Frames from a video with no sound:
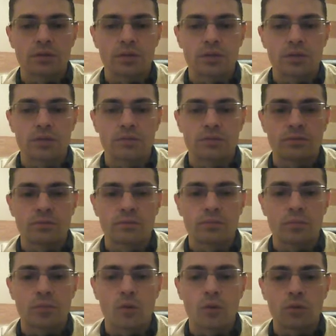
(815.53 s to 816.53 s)
the d
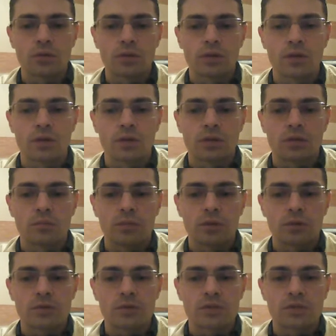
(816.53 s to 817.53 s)
pawn,
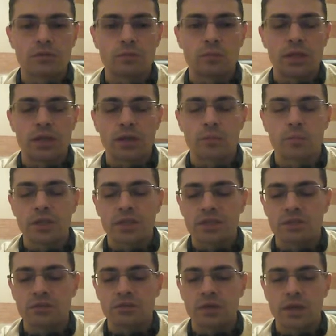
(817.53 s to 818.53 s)
because if black
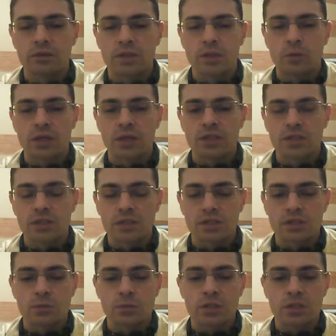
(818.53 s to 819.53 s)
plays d5, now white
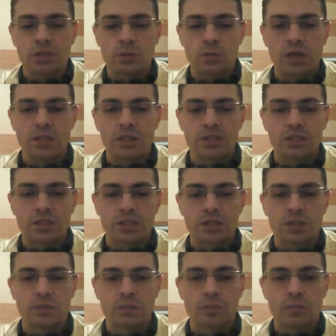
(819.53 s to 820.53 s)
has queen d1
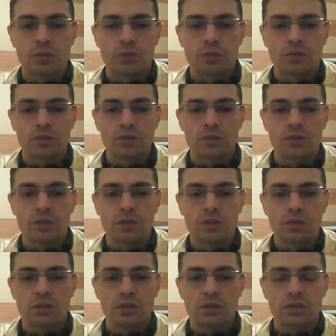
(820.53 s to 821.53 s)
attacking the pawn on
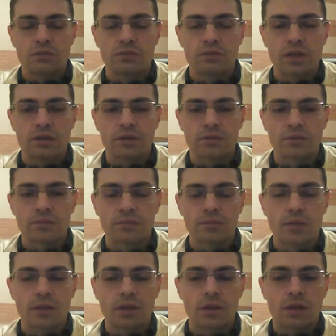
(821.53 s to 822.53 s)
d5,
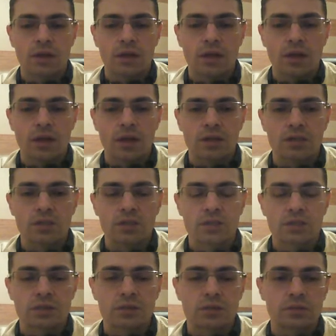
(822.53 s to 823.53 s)

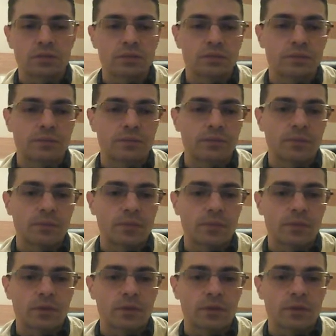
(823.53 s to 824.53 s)
and
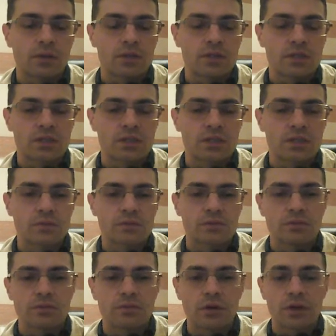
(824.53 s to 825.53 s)
it's
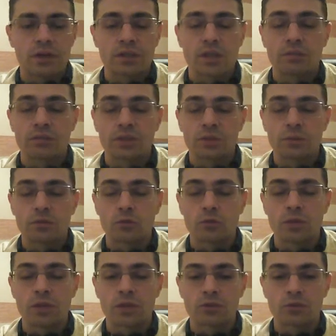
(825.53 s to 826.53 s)
very uncomfortable
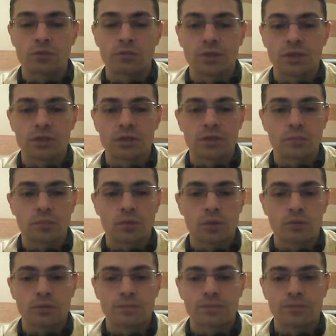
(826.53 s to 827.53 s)
for black to defend the
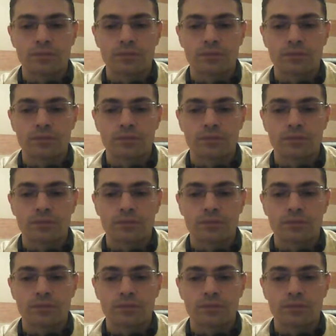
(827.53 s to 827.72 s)
pawn.